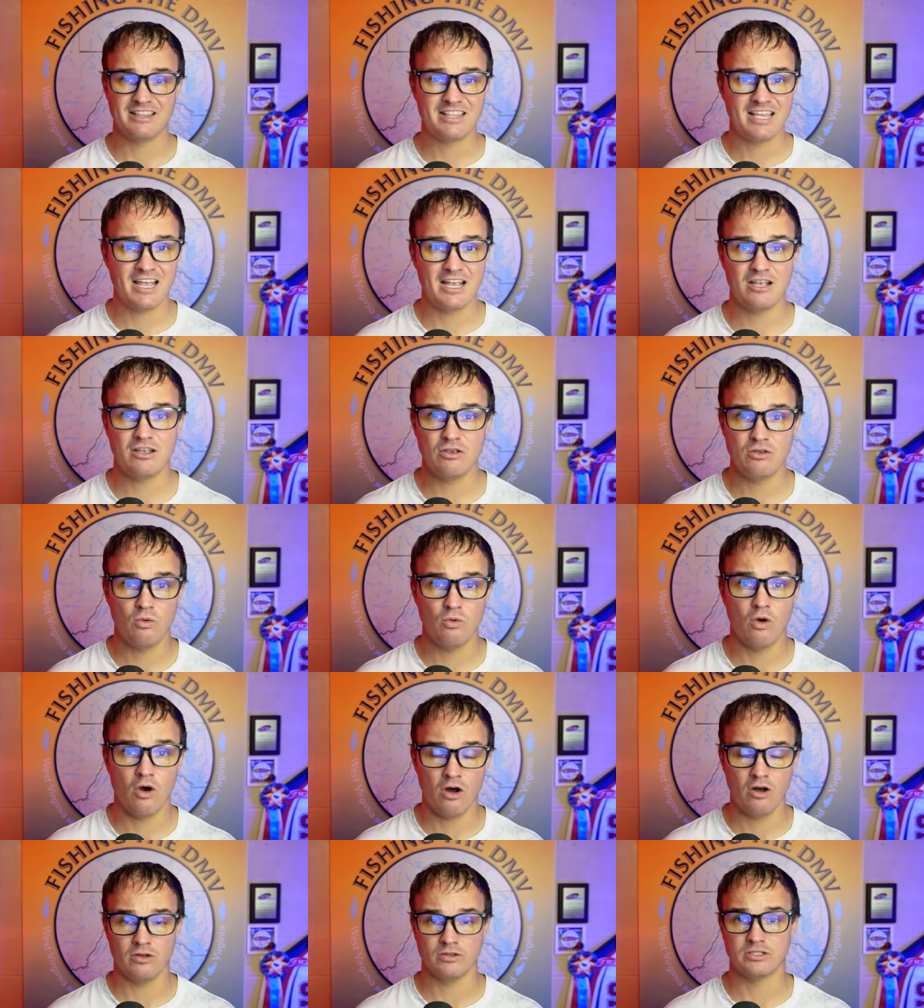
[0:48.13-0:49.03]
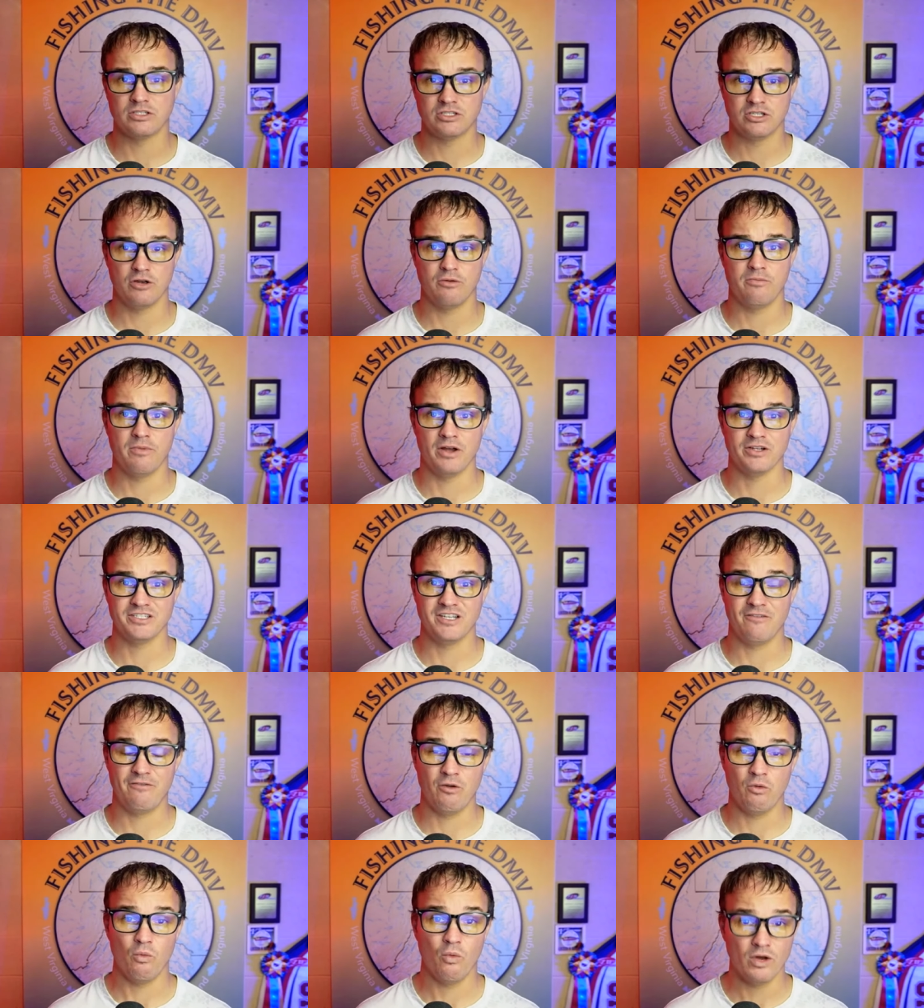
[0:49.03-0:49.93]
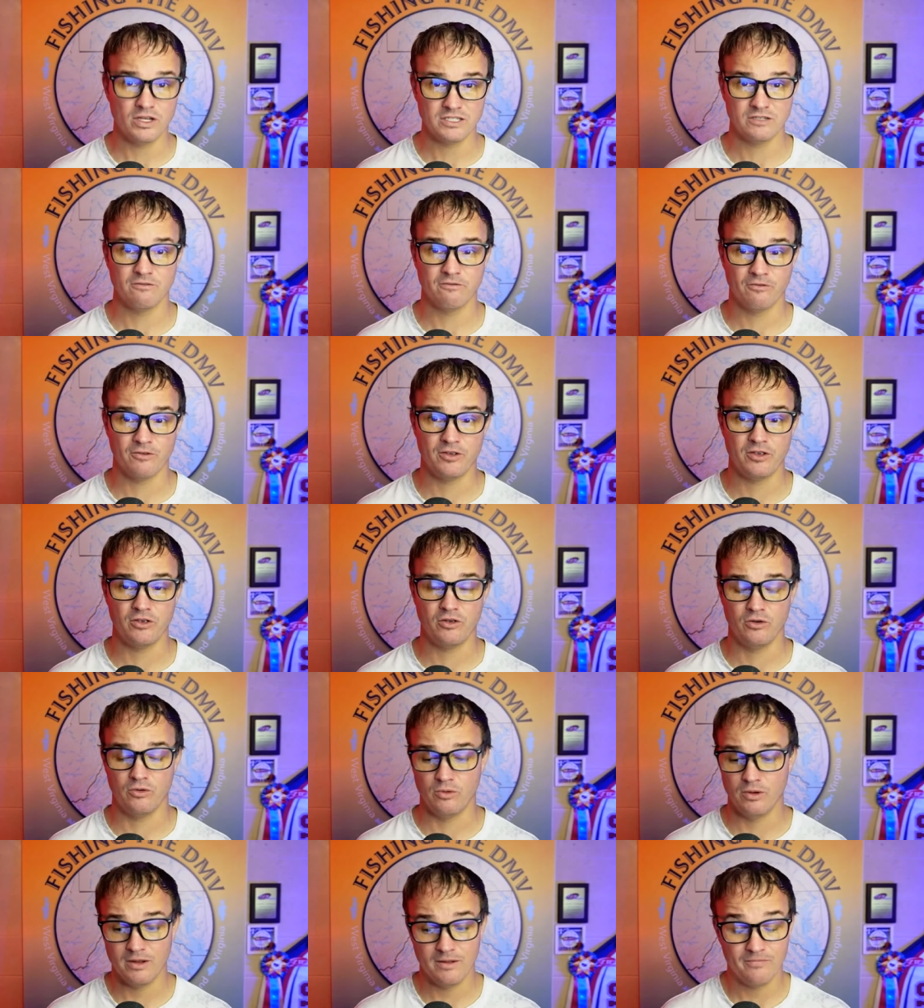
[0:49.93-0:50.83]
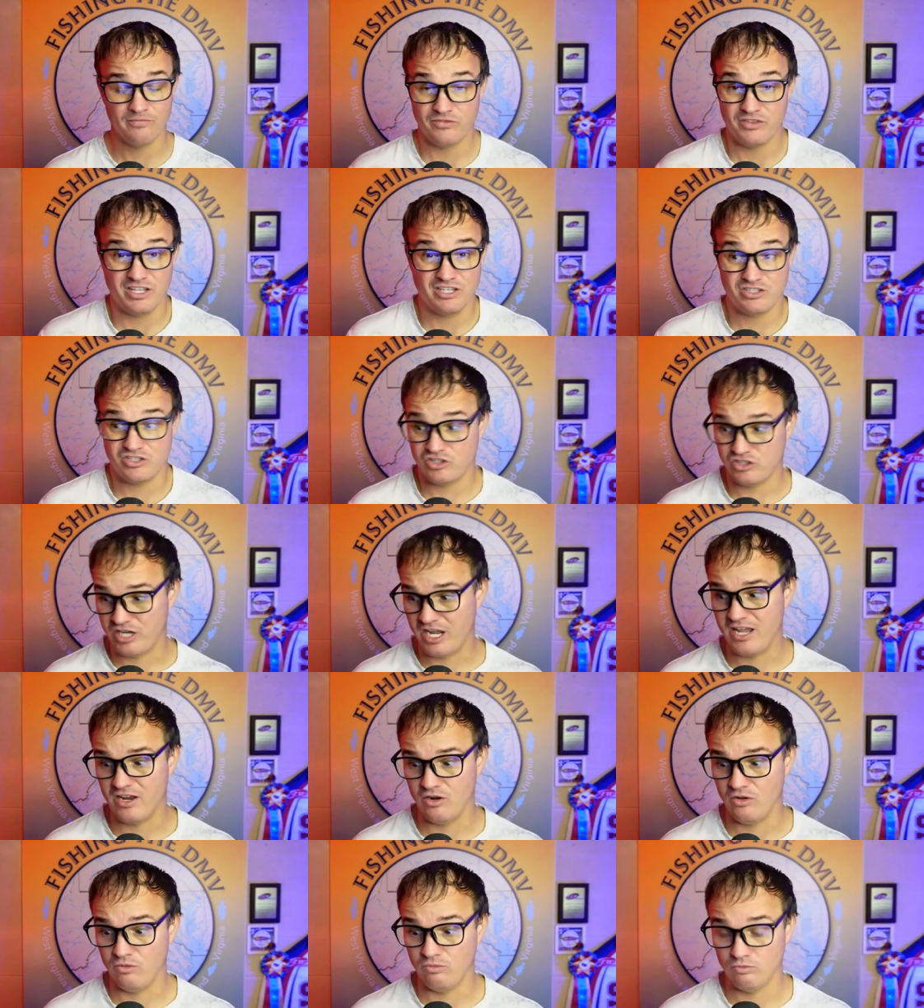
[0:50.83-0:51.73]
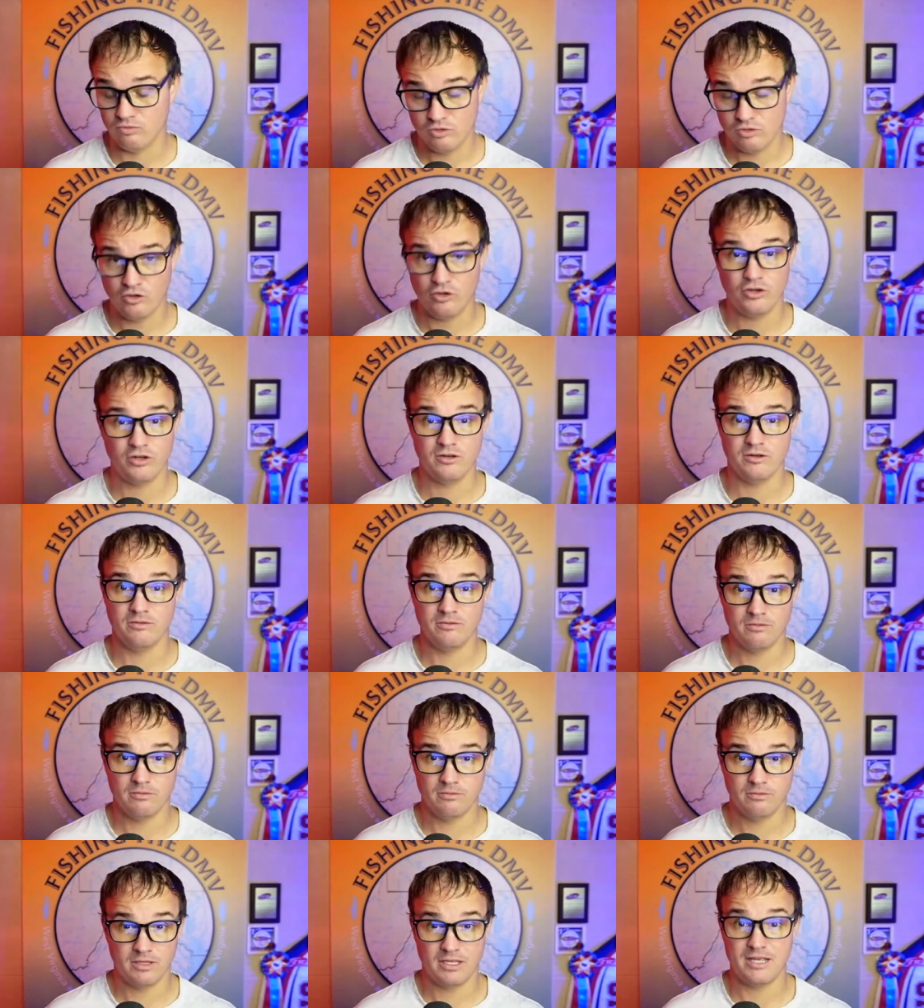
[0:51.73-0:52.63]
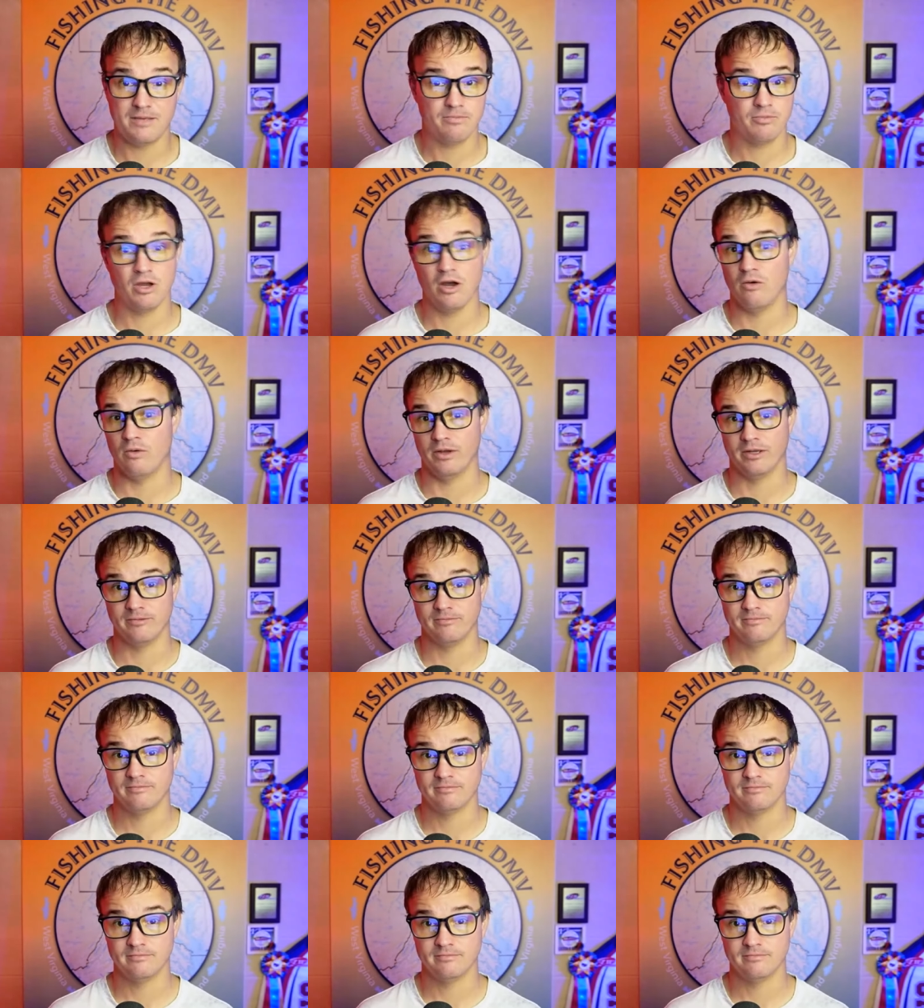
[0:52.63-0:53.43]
Thank you all so much. If it wasn't for you, this channel couldn't keep going.